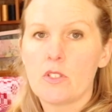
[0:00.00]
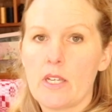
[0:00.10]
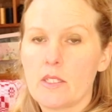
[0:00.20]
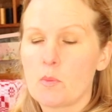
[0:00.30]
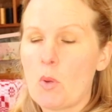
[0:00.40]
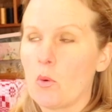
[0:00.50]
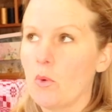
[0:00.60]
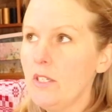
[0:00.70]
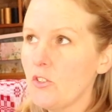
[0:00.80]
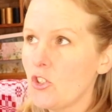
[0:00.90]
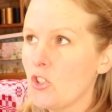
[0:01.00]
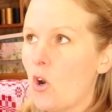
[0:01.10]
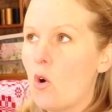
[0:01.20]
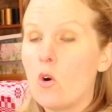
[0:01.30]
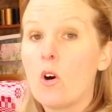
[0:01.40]
is ends per inch,
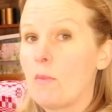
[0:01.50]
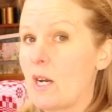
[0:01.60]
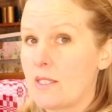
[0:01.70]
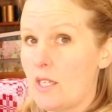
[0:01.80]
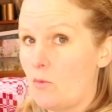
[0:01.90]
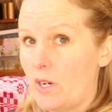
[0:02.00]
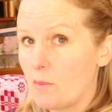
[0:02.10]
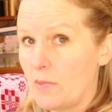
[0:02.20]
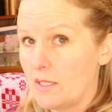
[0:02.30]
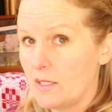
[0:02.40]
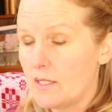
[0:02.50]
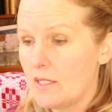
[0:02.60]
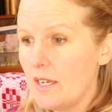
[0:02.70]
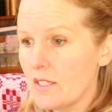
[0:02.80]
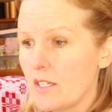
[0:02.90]
or it might say recommended
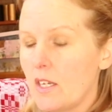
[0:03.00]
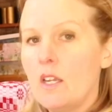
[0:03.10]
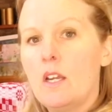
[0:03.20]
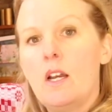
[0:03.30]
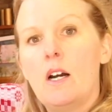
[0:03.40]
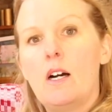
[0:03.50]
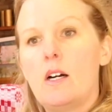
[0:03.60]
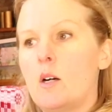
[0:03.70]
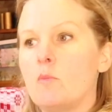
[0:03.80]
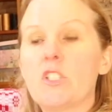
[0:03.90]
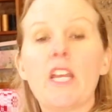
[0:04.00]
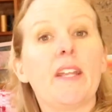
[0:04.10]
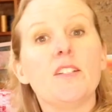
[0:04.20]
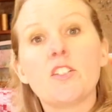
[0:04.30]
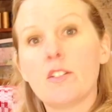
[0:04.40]
set, um,
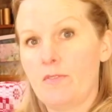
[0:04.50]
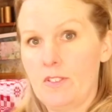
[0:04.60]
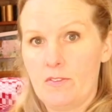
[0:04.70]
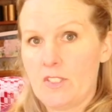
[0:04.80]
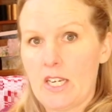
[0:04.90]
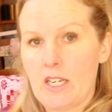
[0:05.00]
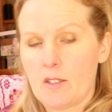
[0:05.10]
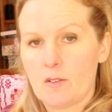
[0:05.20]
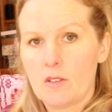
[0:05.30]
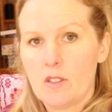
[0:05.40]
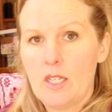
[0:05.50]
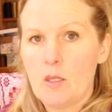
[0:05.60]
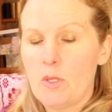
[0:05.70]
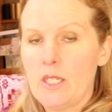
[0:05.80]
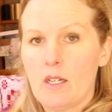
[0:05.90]
ten to fifteen E
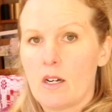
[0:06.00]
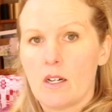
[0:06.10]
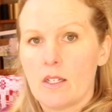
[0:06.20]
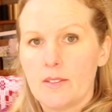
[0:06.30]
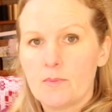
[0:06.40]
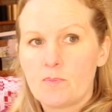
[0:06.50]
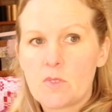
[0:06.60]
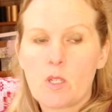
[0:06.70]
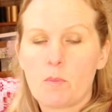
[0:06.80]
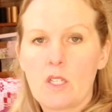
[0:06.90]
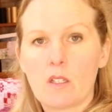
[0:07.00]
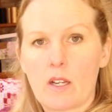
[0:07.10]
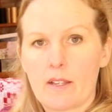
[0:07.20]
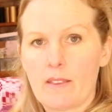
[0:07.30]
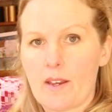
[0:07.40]
P I, something
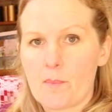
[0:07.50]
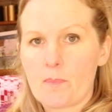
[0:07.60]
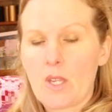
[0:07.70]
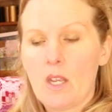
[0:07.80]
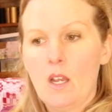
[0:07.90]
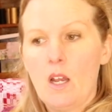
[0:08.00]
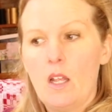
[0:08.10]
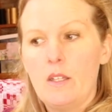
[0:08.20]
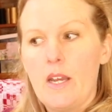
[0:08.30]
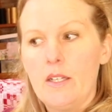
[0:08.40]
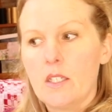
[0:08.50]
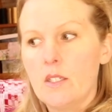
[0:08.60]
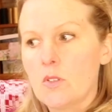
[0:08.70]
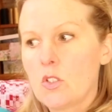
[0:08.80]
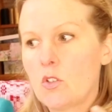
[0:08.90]
like that. And that
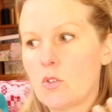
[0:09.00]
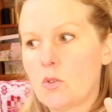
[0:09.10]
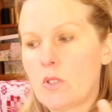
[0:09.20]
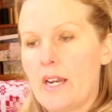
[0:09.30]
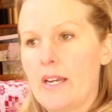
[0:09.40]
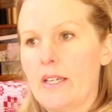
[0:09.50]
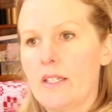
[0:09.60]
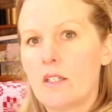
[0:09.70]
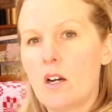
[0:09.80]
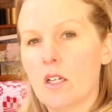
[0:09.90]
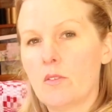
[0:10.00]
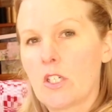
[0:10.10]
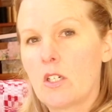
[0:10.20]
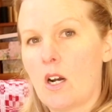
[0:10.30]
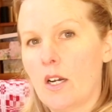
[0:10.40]
gives you a kind of a
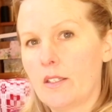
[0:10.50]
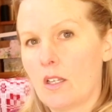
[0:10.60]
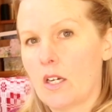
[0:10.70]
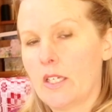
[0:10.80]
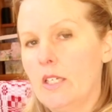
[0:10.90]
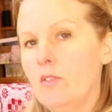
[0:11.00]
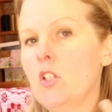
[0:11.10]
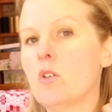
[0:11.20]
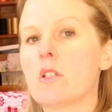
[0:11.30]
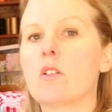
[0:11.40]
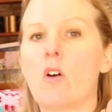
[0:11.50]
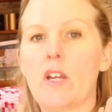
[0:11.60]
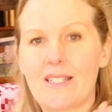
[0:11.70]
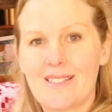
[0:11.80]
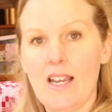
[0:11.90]
guideline. Even though it's not
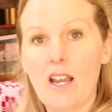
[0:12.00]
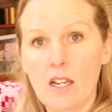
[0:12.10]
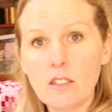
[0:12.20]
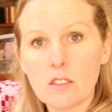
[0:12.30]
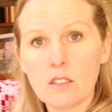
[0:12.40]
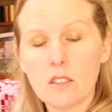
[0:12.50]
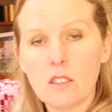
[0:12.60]
exact,